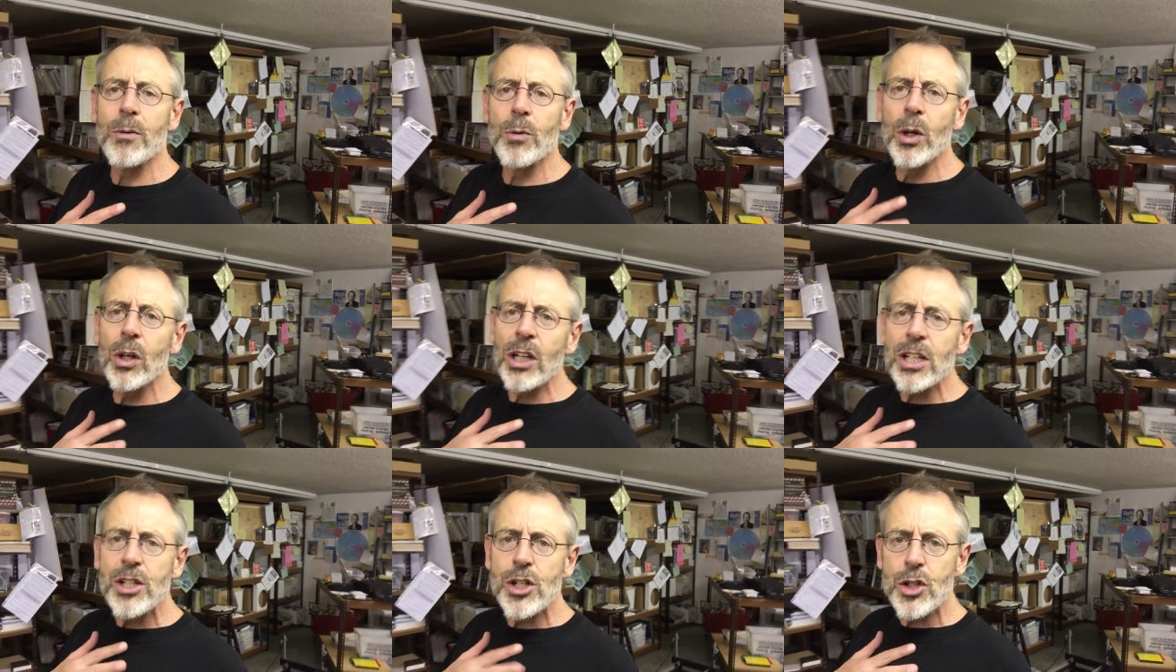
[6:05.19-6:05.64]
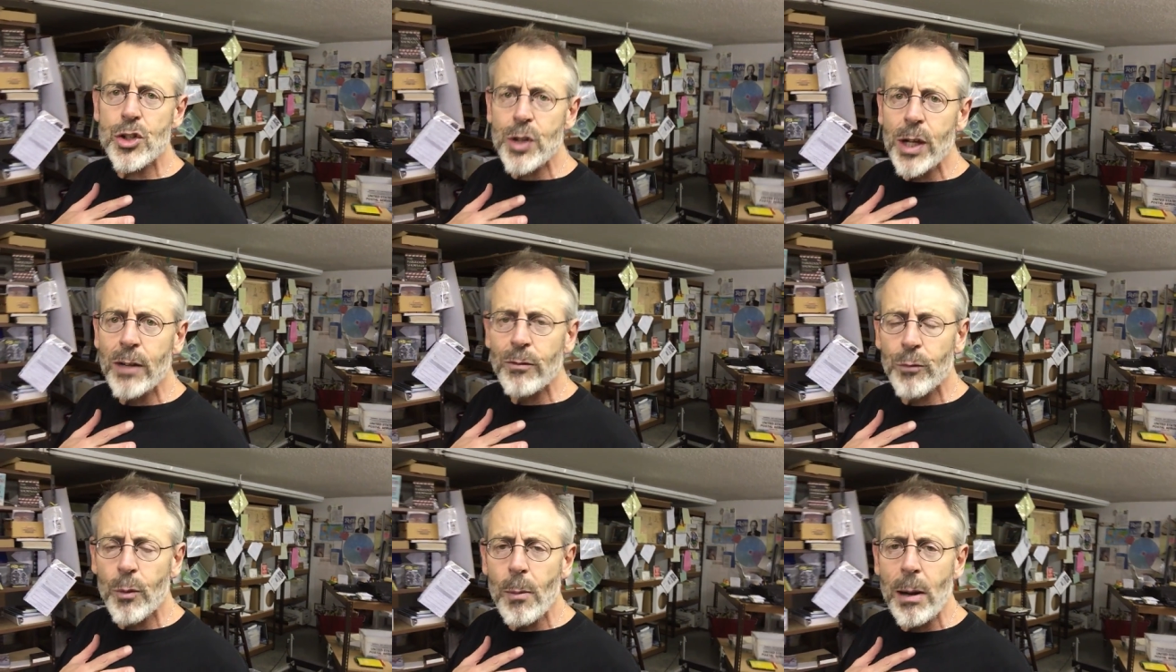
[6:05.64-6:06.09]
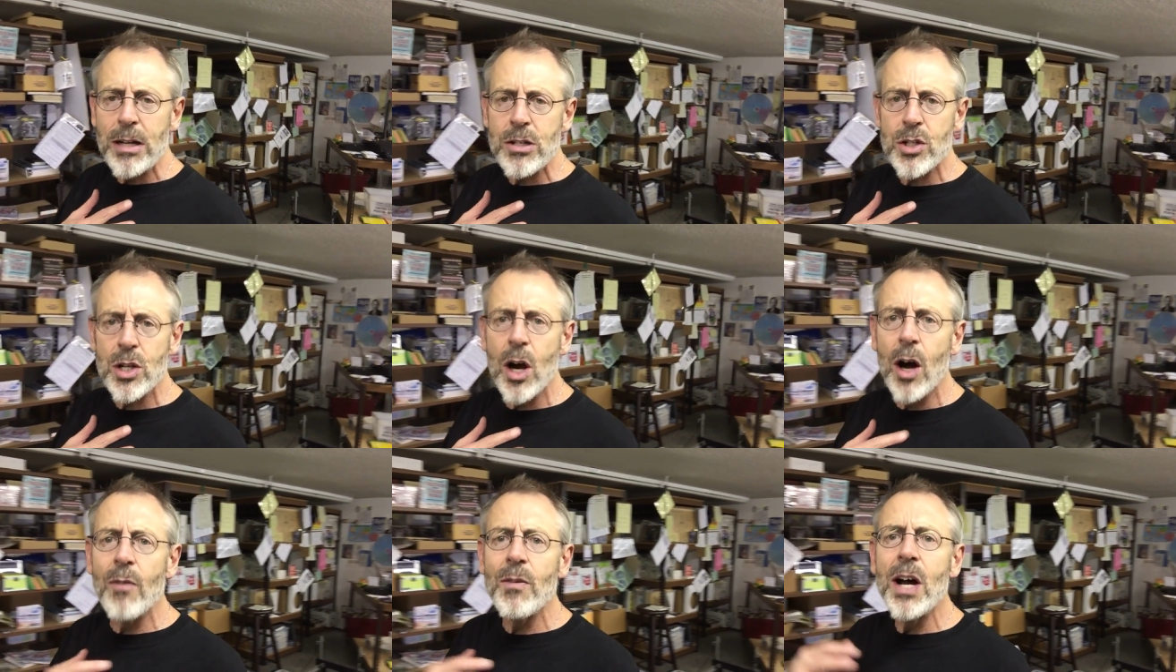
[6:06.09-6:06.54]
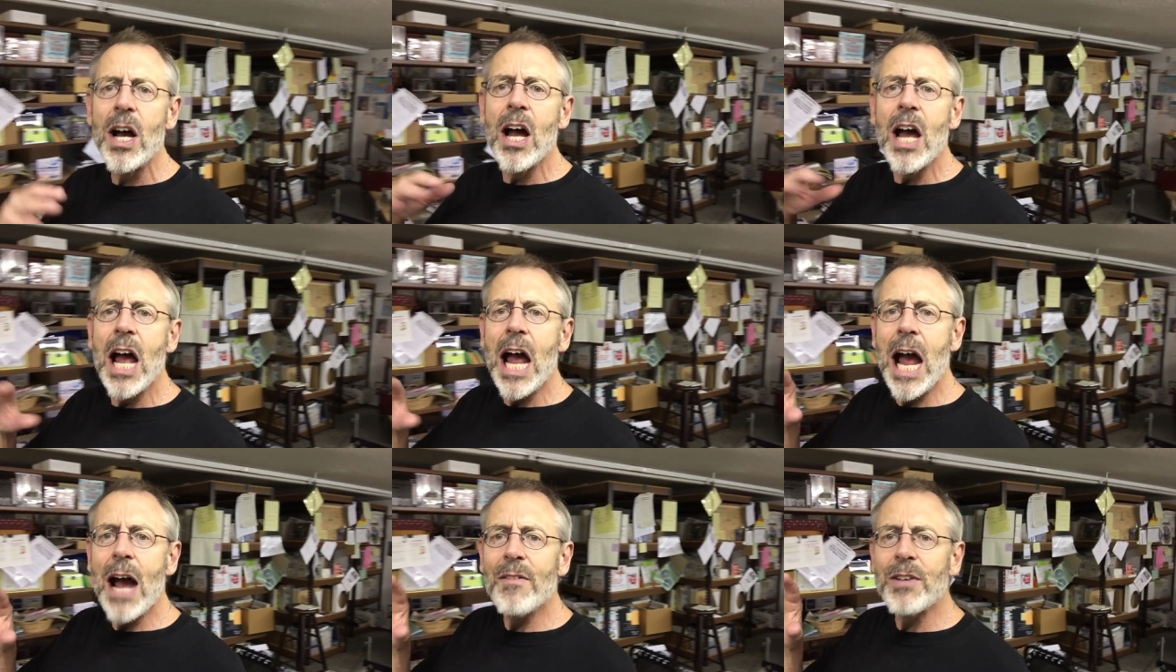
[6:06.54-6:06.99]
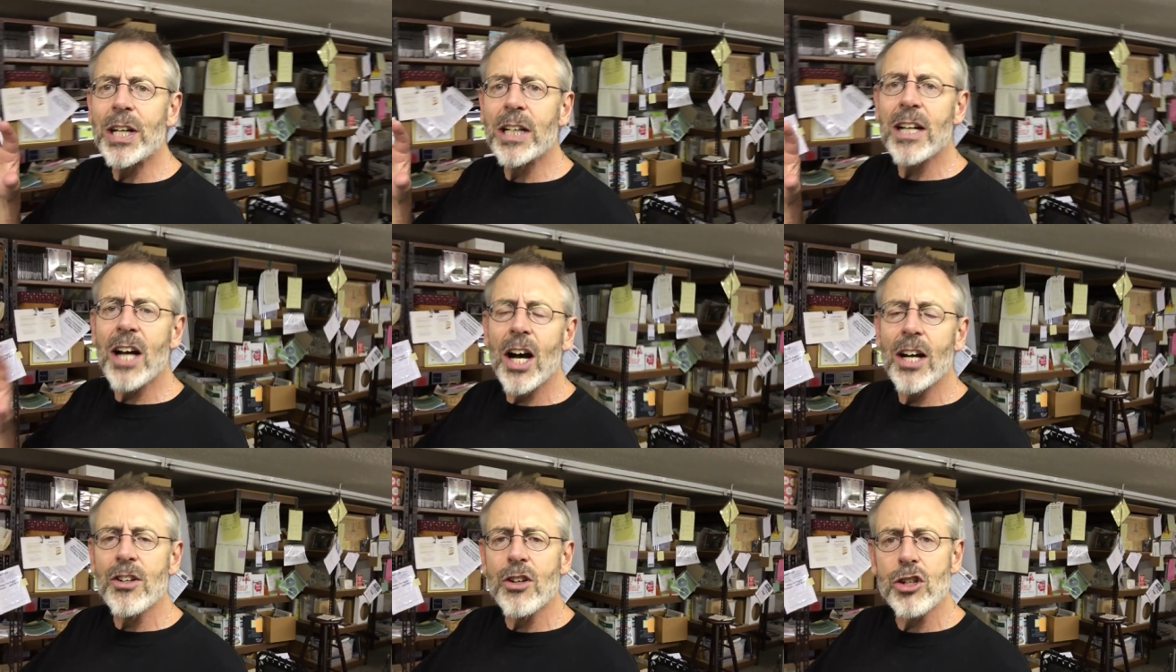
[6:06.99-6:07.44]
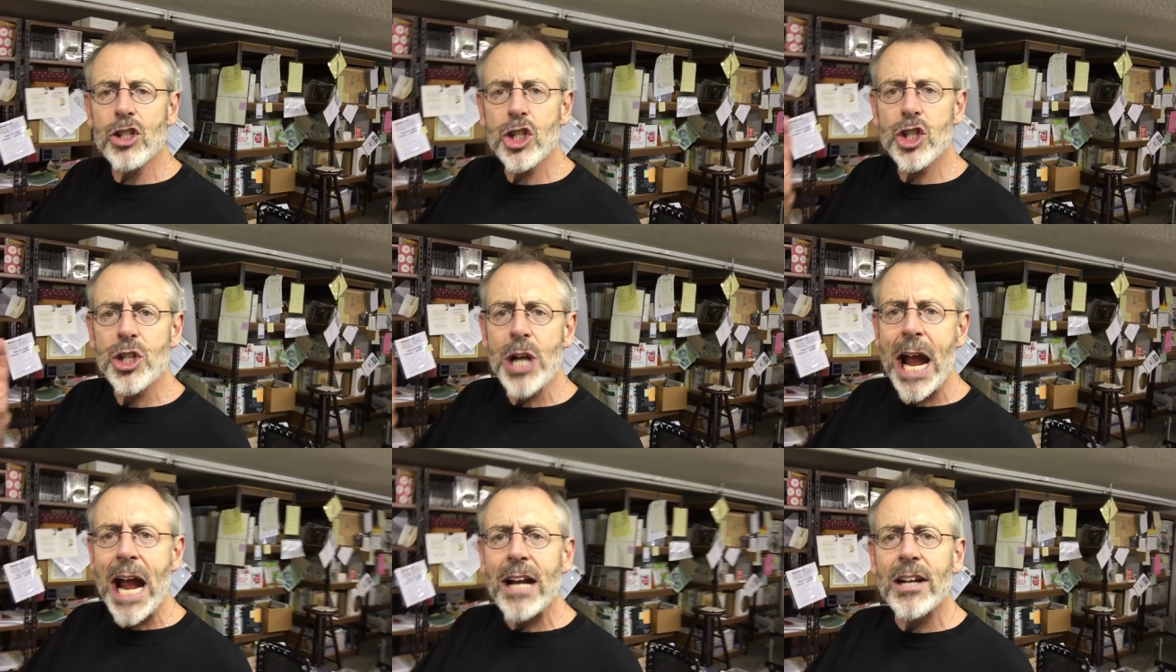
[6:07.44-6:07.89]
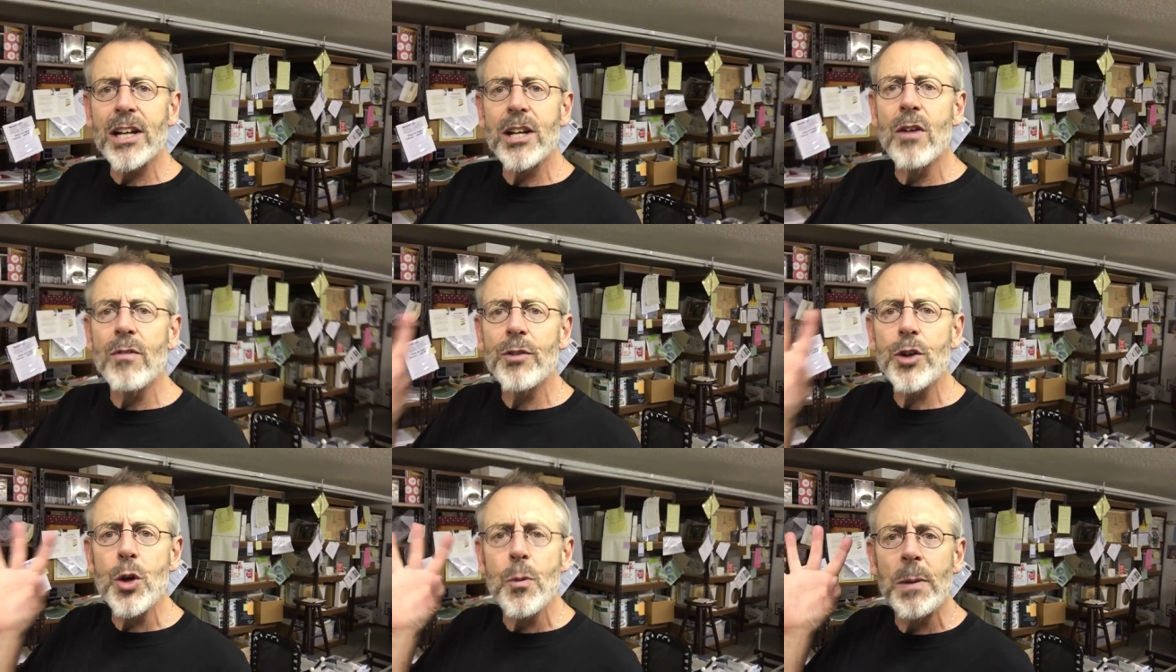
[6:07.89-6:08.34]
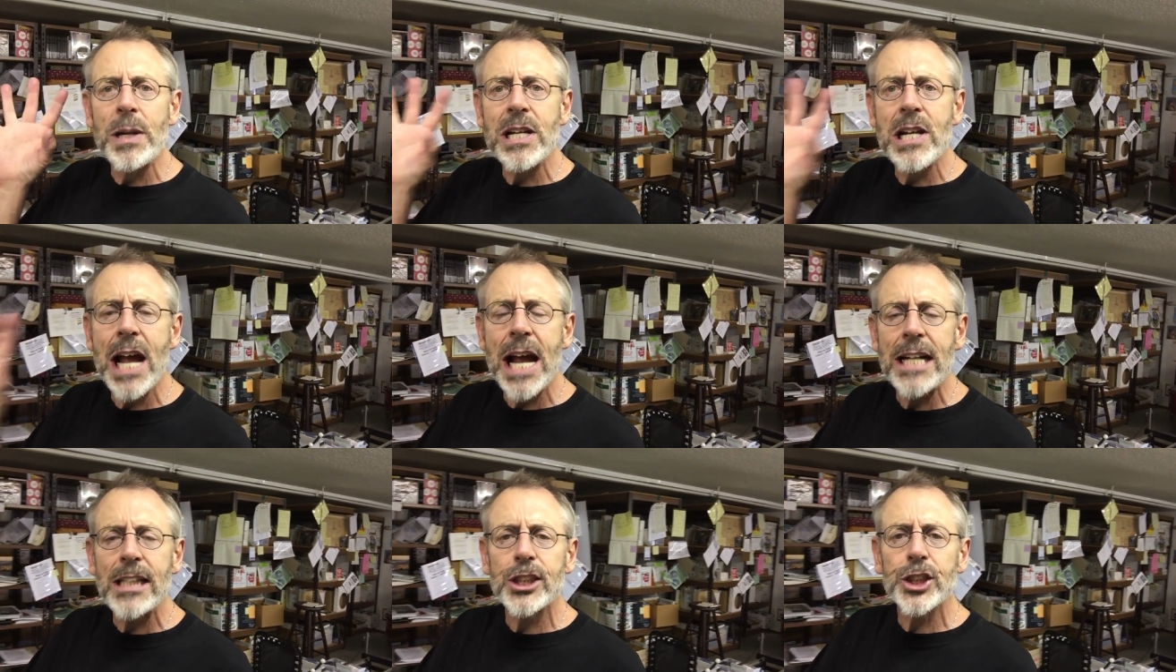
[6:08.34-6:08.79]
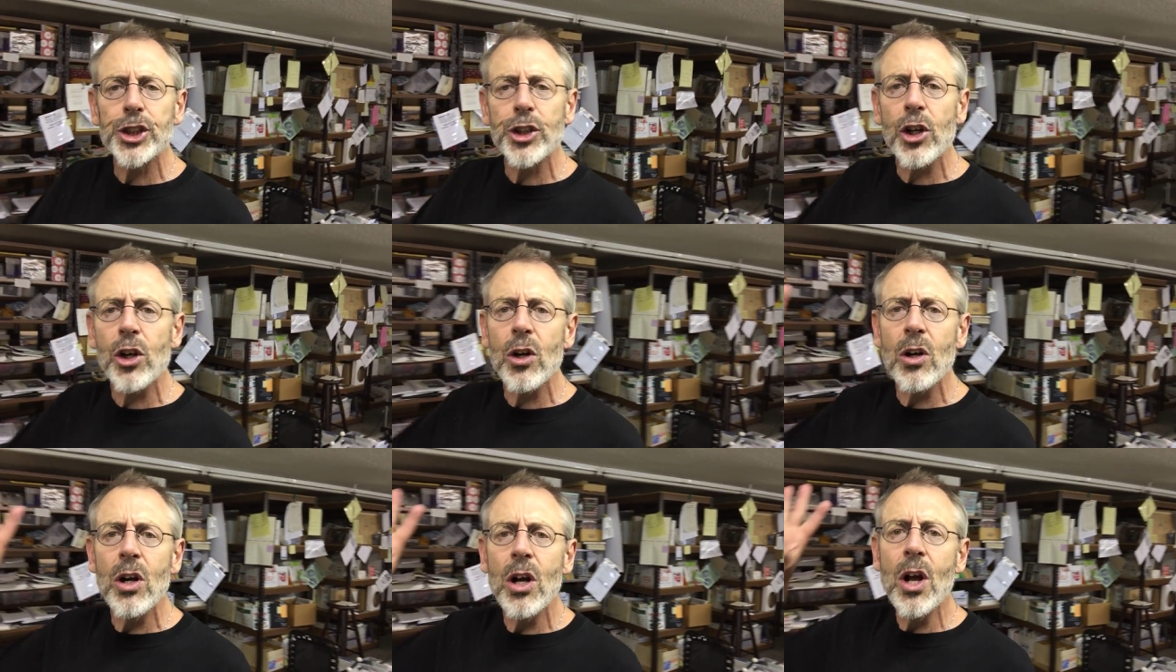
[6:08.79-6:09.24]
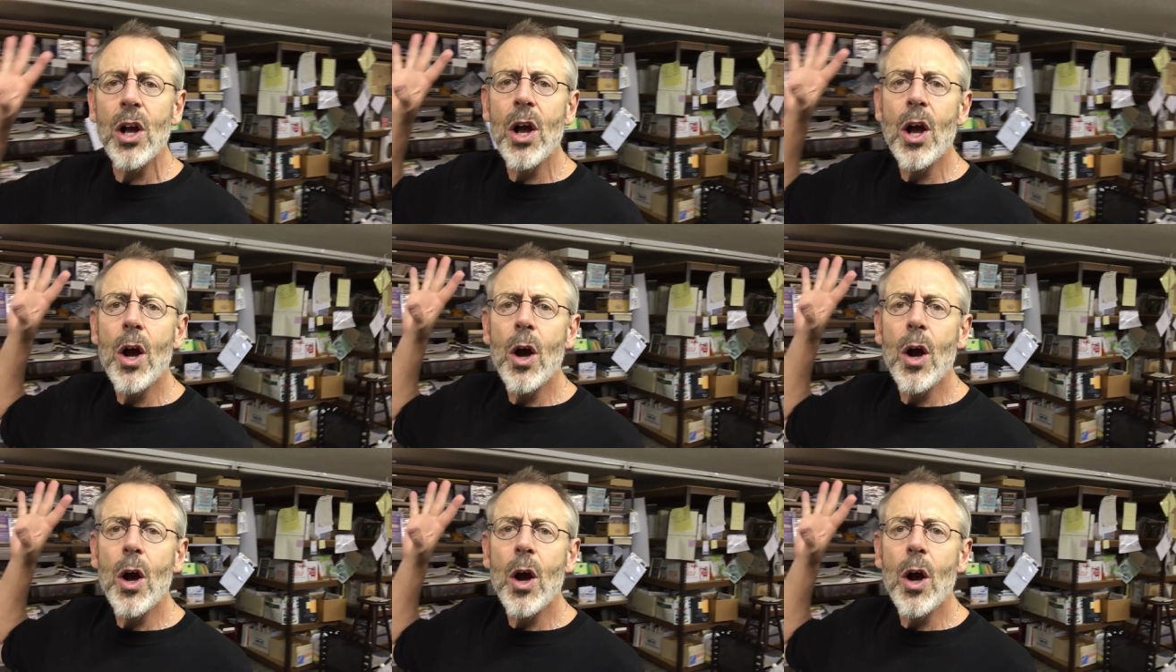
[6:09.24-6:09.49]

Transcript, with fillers: Really just think for myself, having an understanding of human nature,